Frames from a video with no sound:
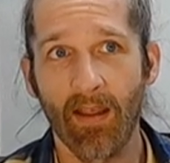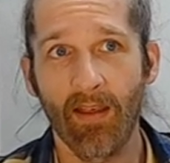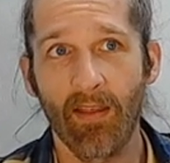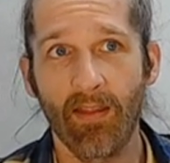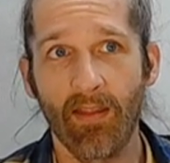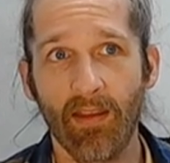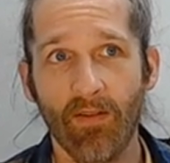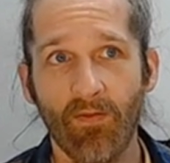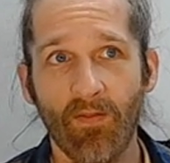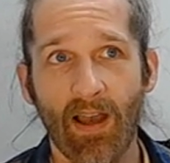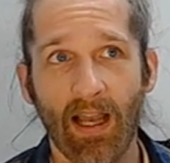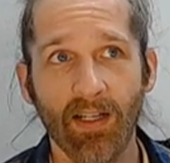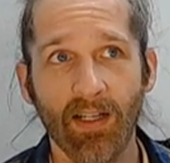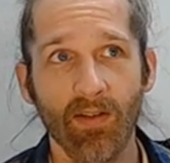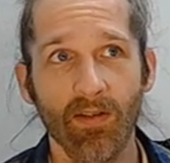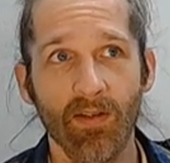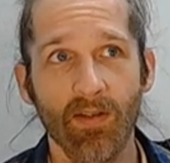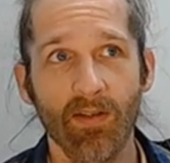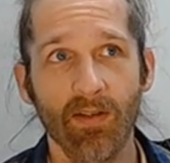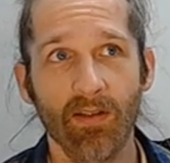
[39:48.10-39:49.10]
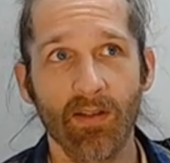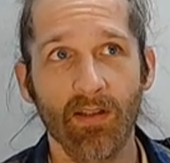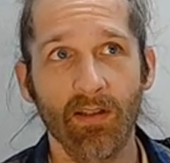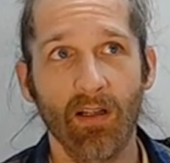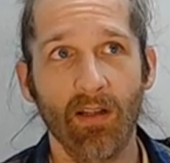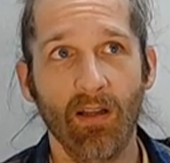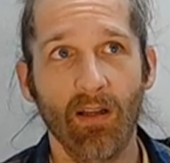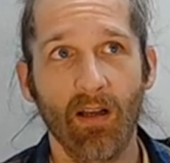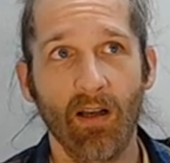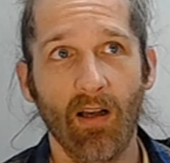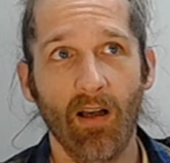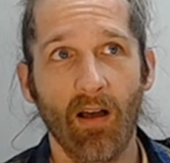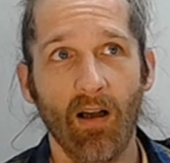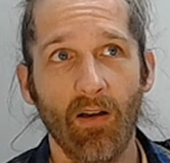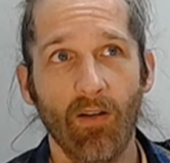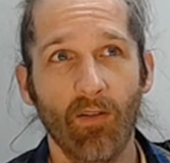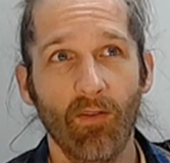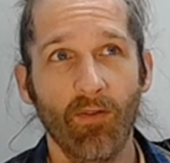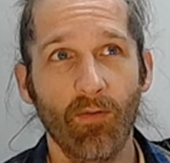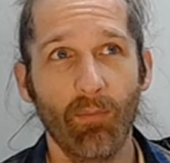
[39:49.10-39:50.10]
the factors
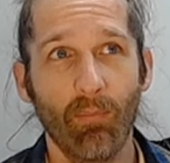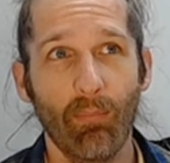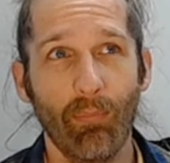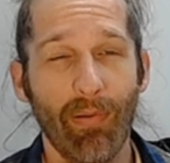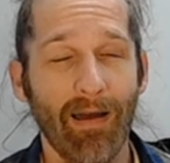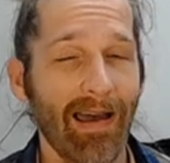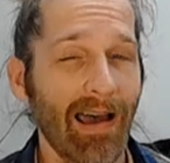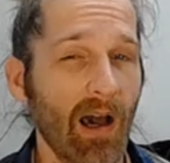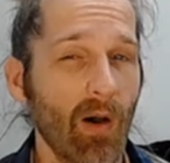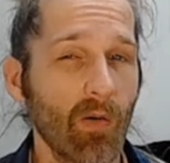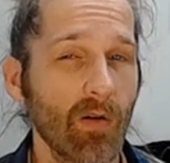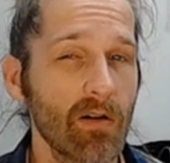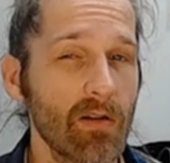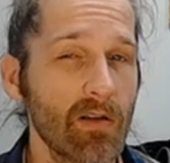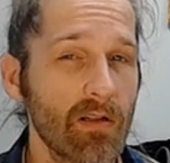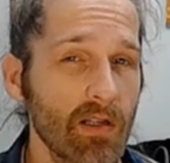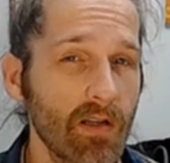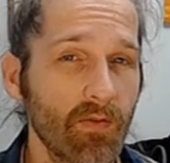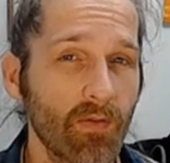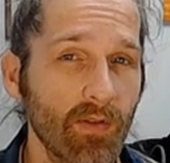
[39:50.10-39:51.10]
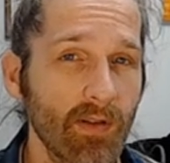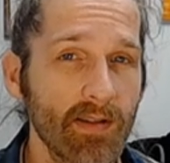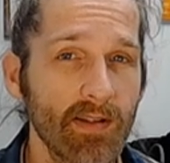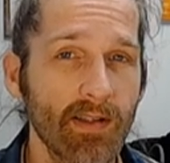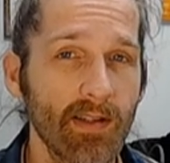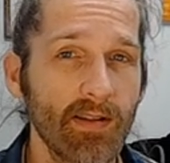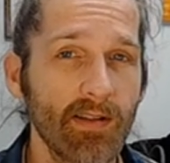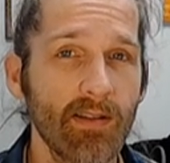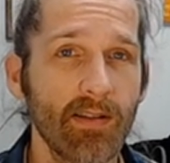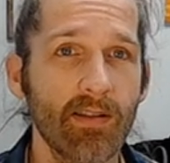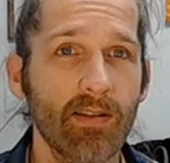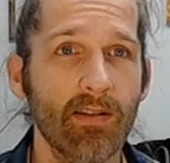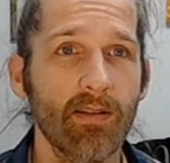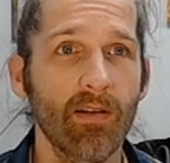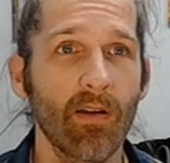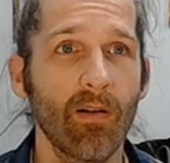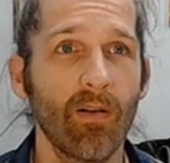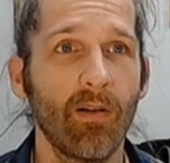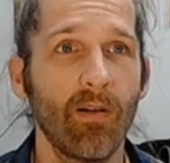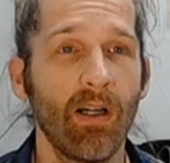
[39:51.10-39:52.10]
of power differences.
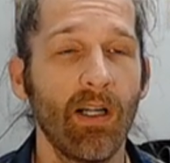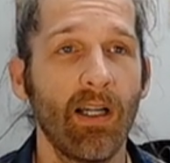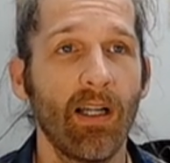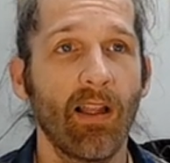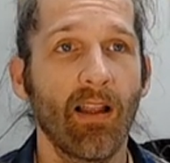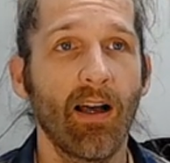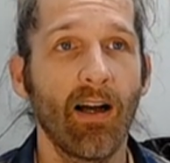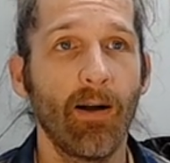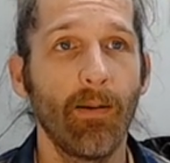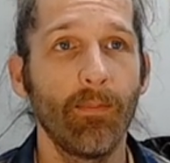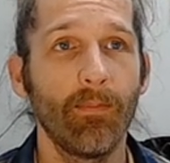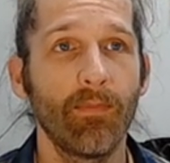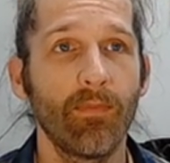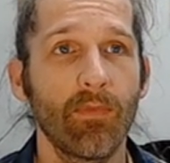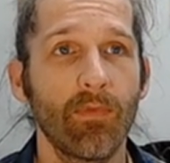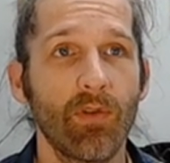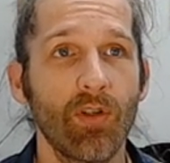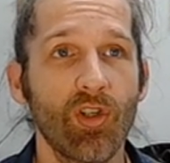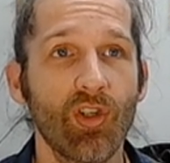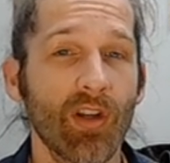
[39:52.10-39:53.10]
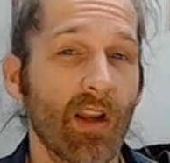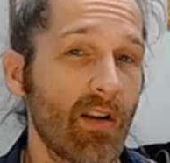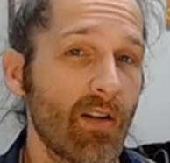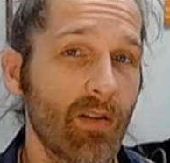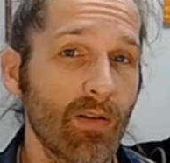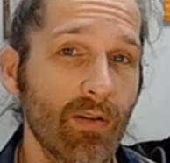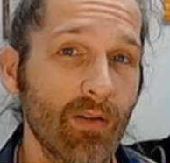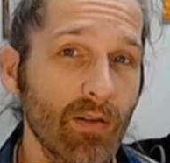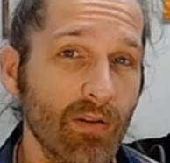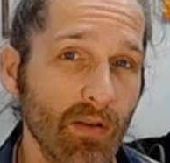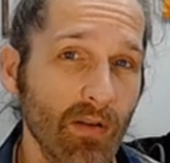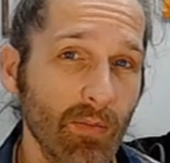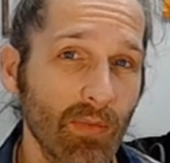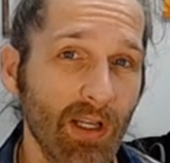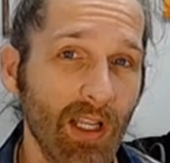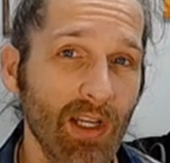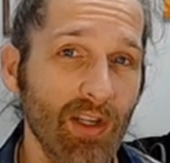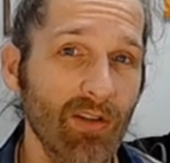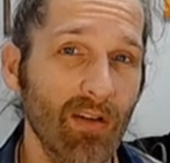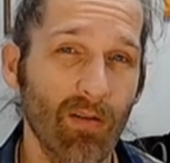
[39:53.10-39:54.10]
So gender
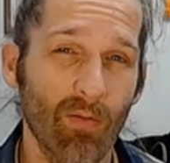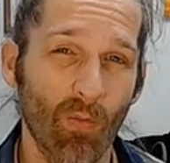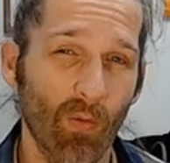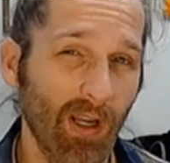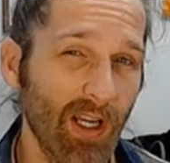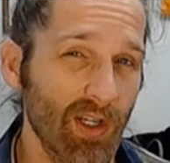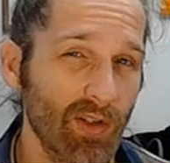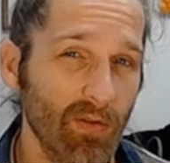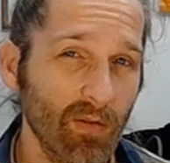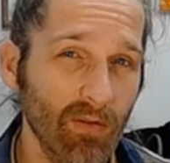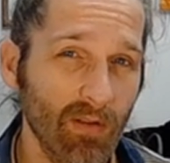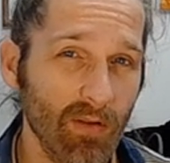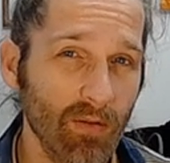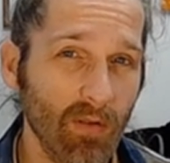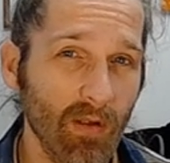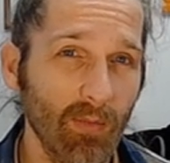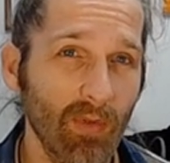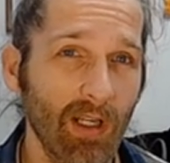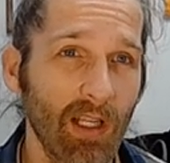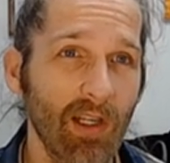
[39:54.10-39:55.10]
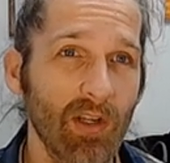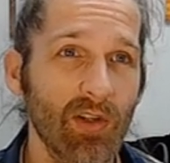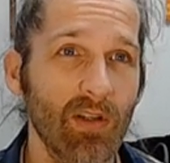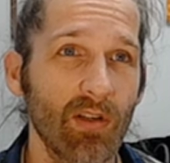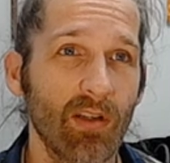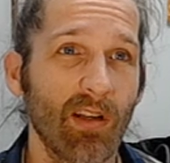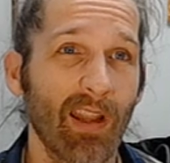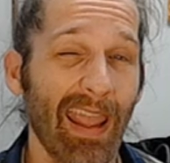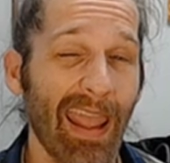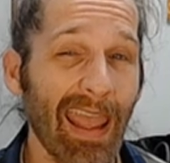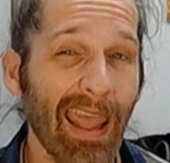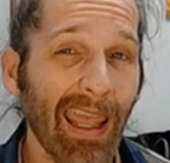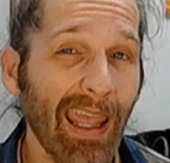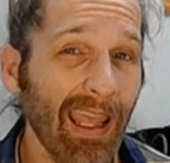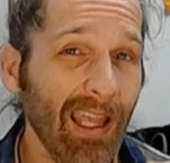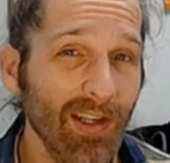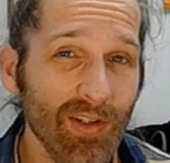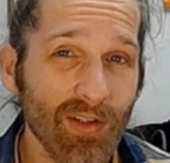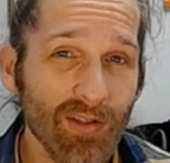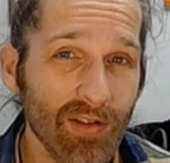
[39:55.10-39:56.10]
discrimination, racial discrimination,
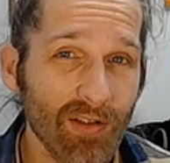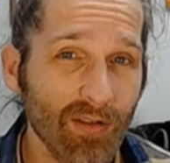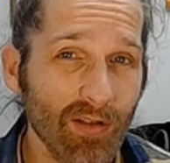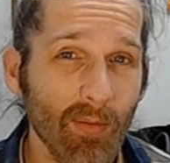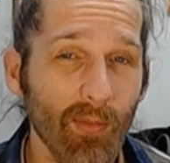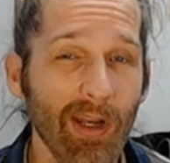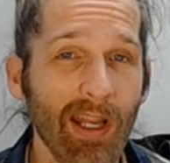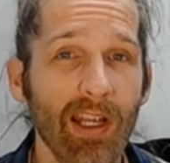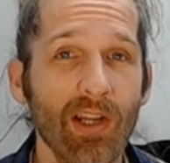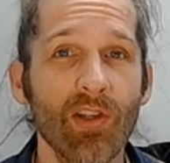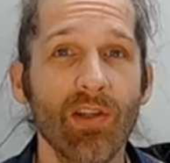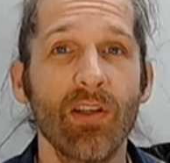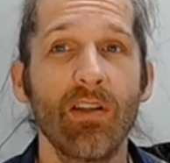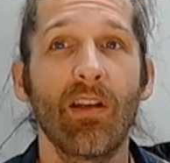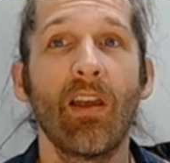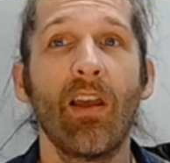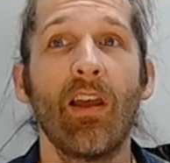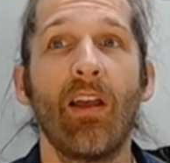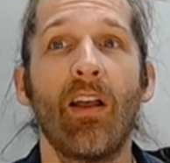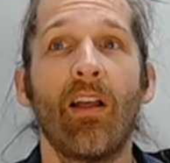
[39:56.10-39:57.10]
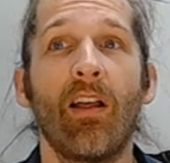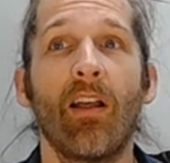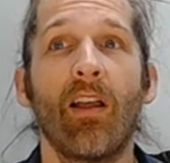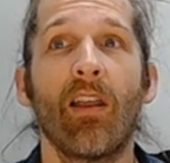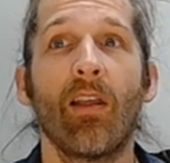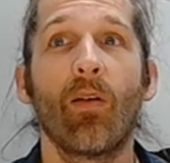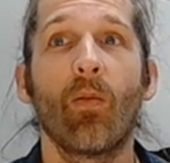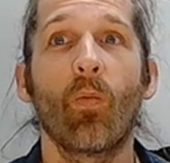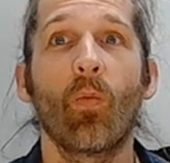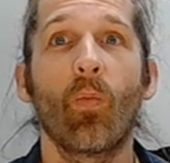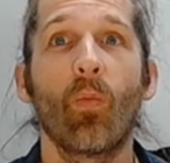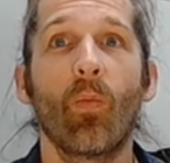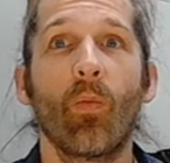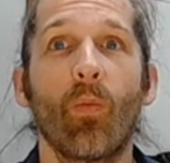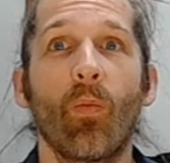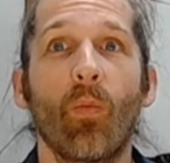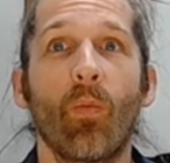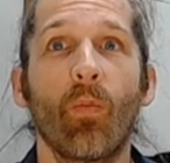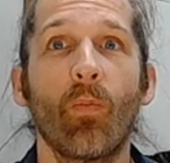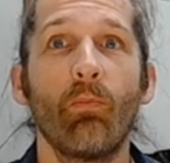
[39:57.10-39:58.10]
age discrimination.
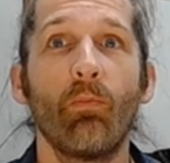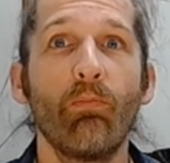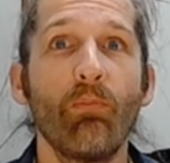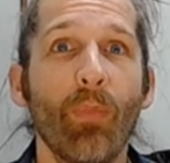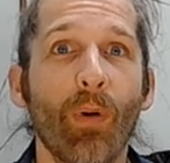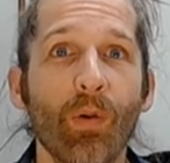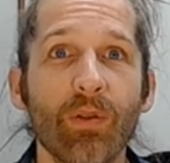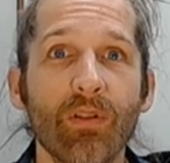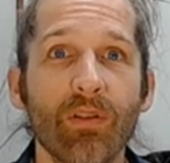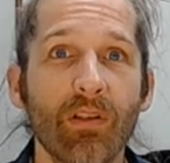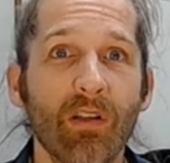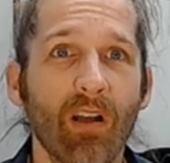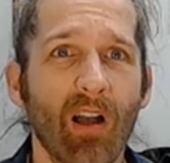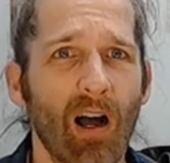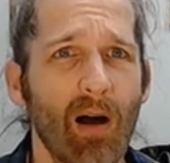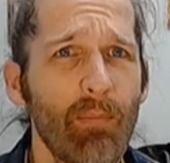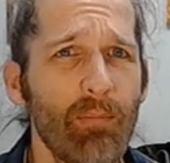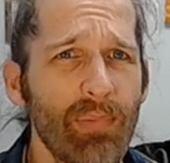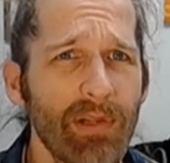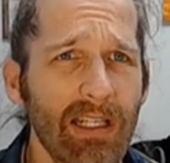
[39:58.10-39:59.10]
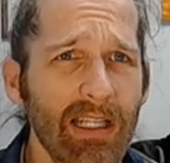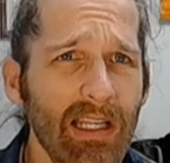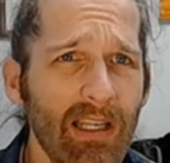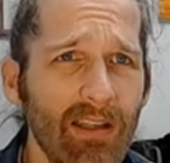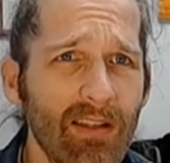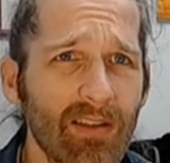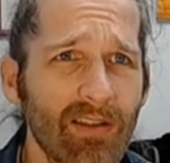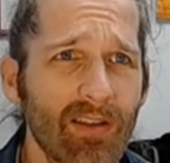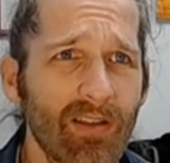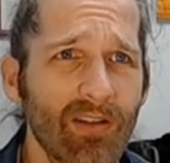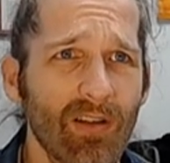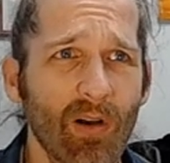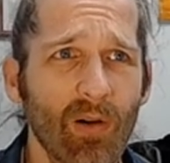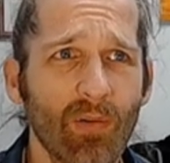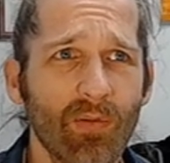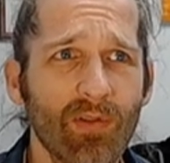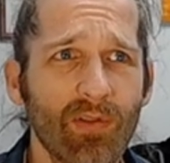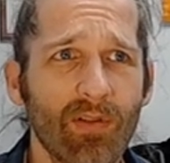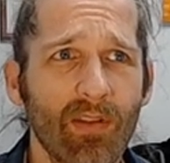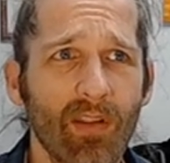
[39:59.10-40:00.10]
Most companies
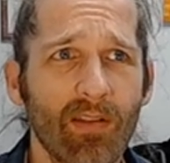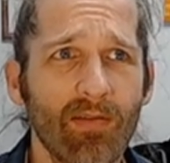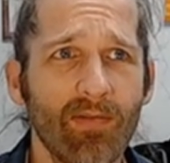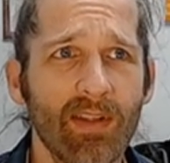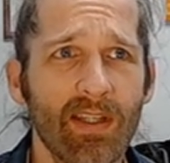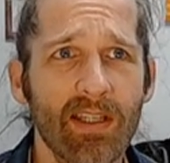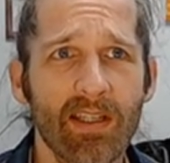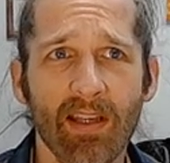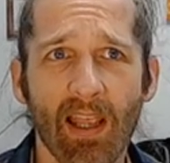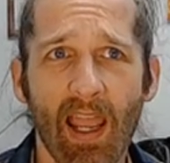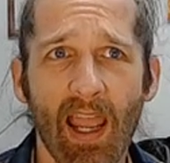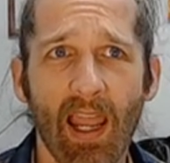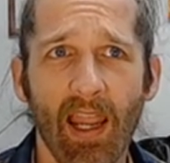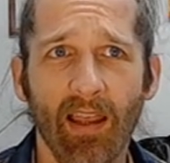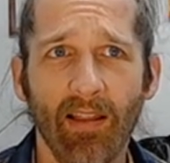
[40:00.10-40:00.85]
don't say,